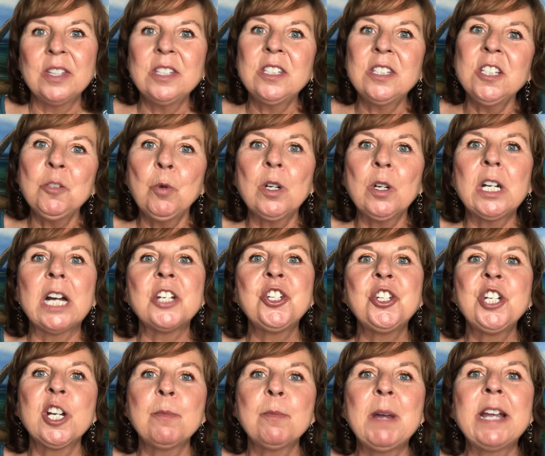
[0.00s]
This is where I
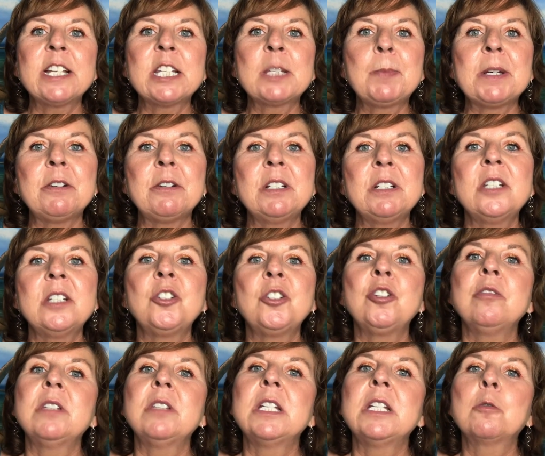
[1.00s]
share my experiences
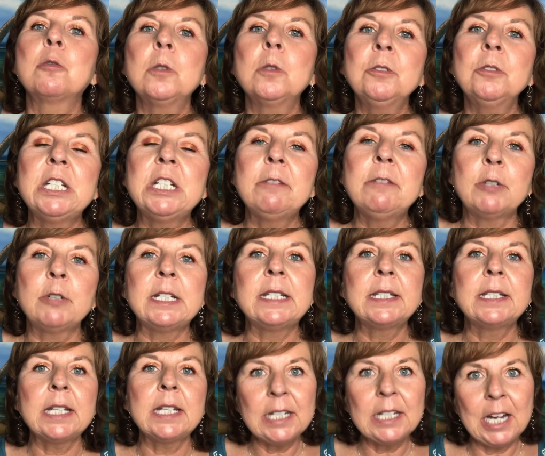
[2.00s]
using cruelty-free
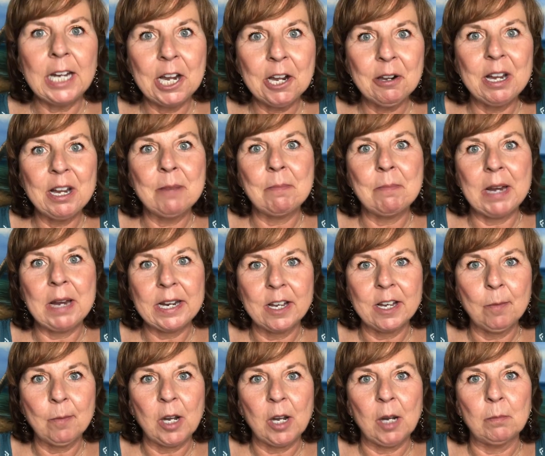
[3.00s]
skincare and
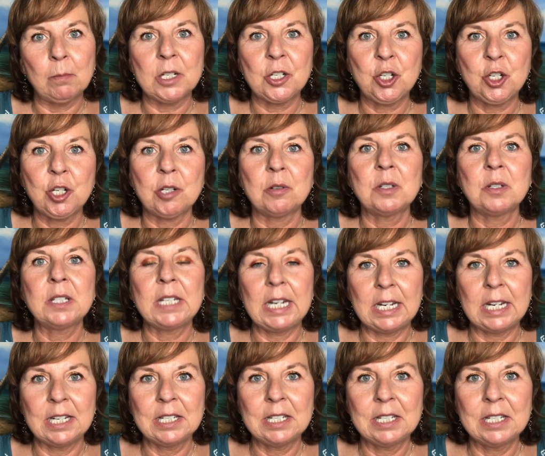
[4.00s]
makeup on mature
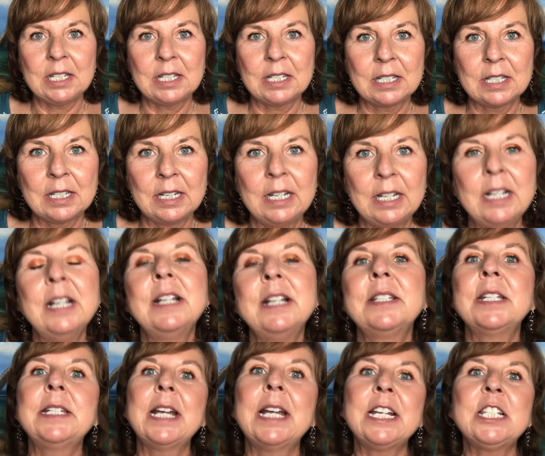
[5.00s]
skin.
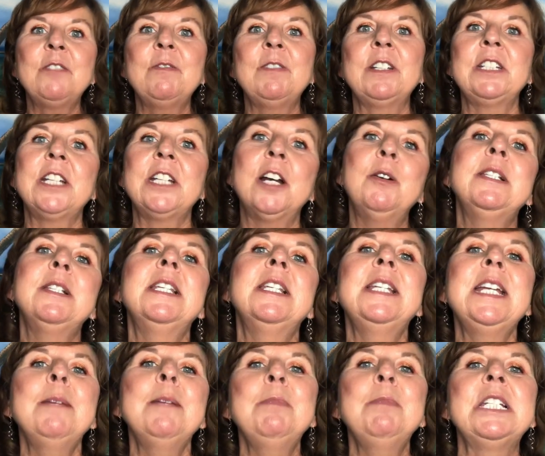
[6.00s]
Today's video is
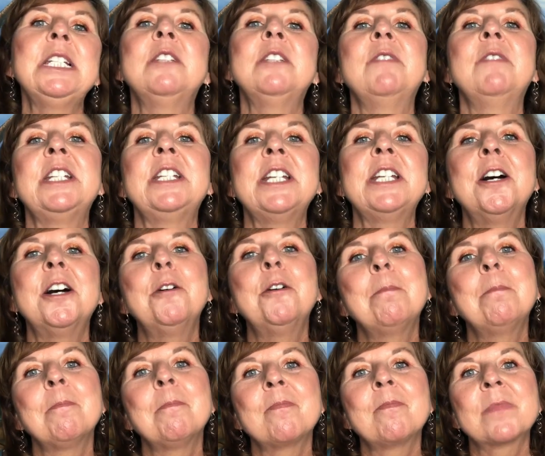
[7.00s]
an empties
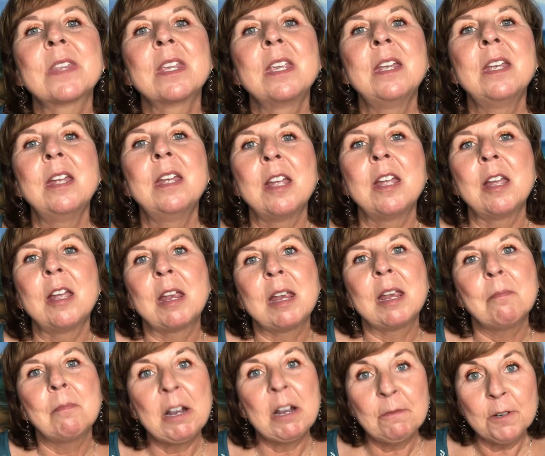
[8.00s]
video.
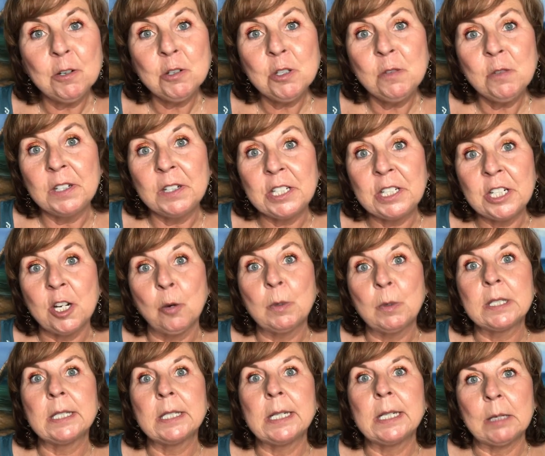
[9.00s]
My first video
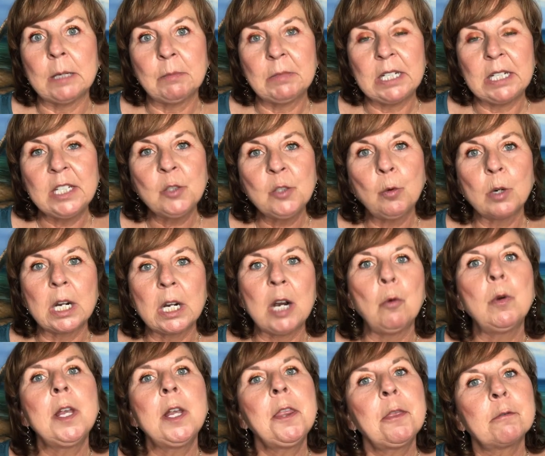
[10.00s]
was an empties where I
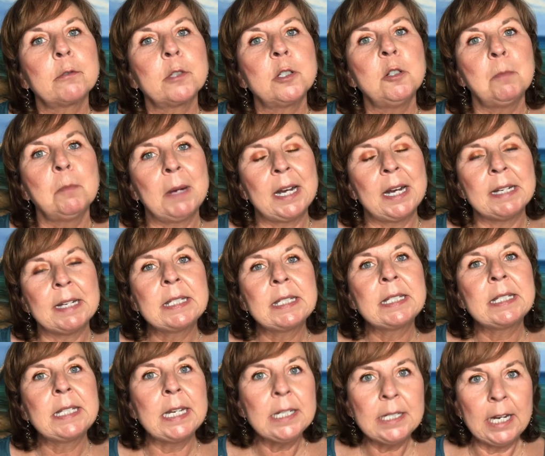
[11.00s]
went through my
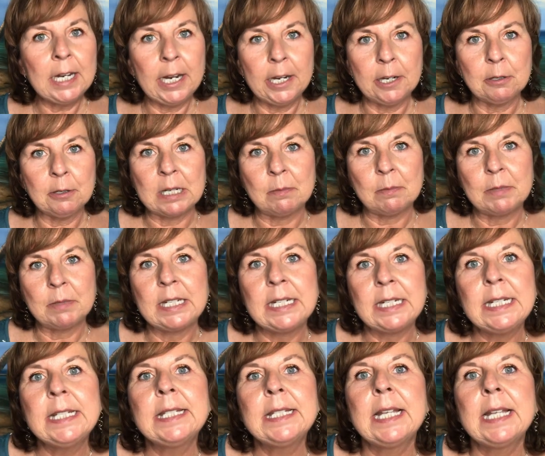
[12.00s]
skincare
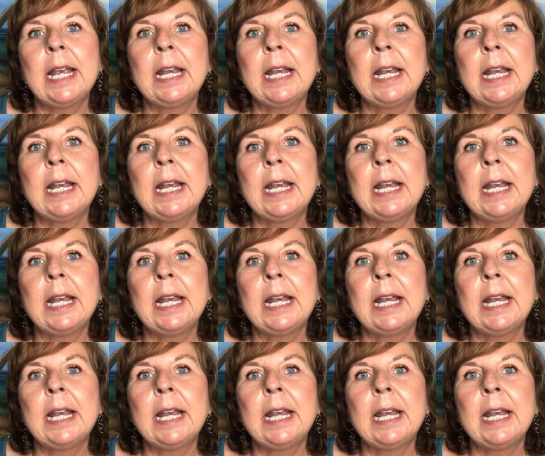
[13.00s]
empties